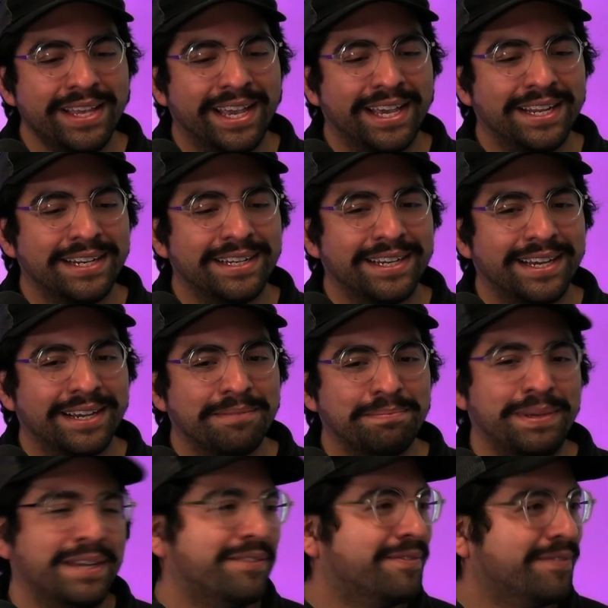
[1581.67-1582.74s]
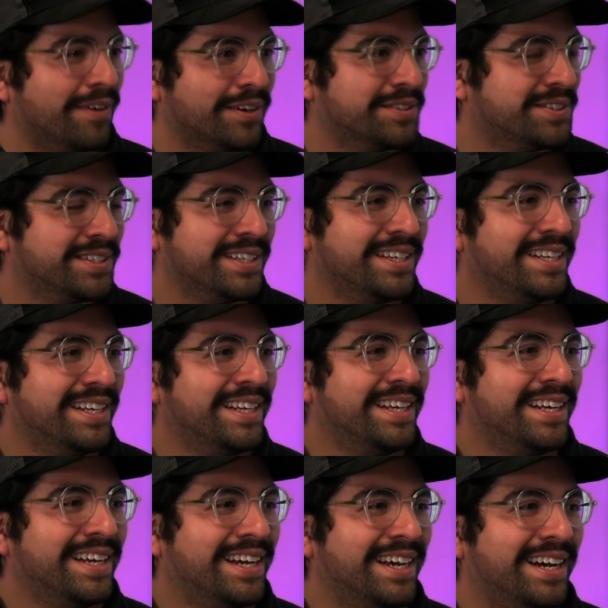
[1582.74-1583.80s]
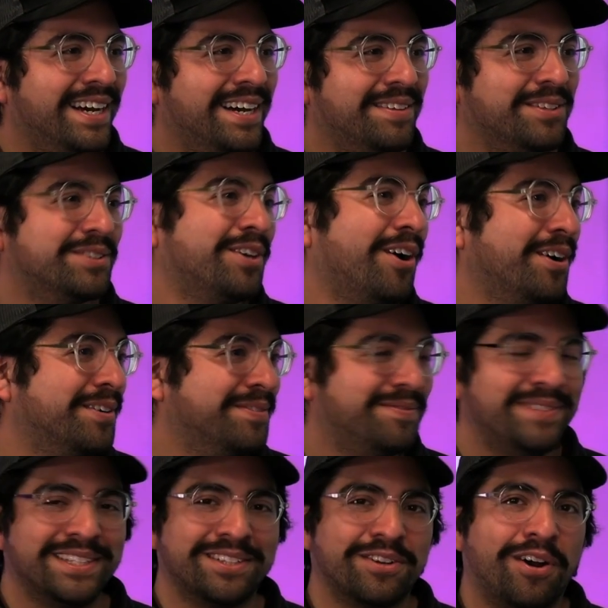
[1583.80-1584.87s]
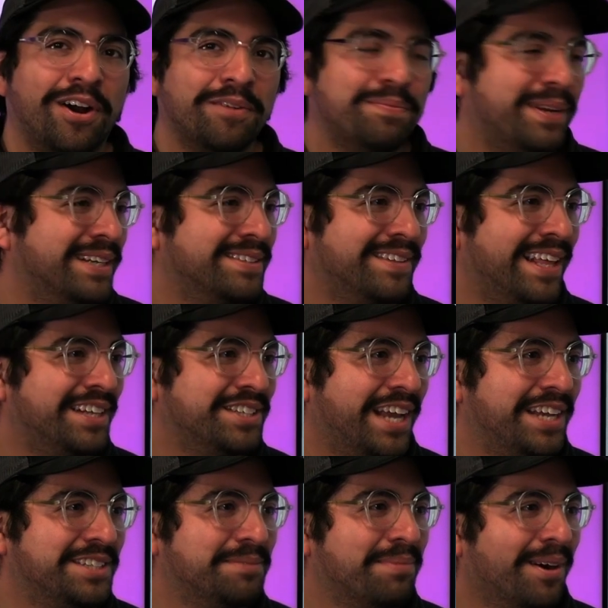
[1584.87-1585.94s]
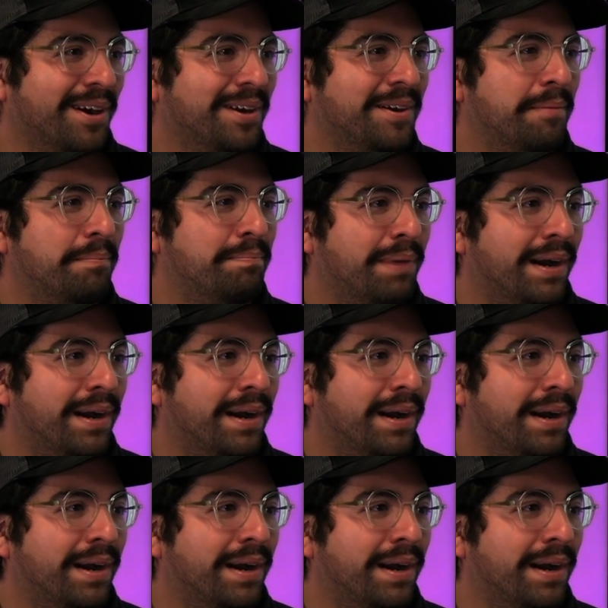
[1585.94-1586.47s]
And being first, it's a little hard because of the education part.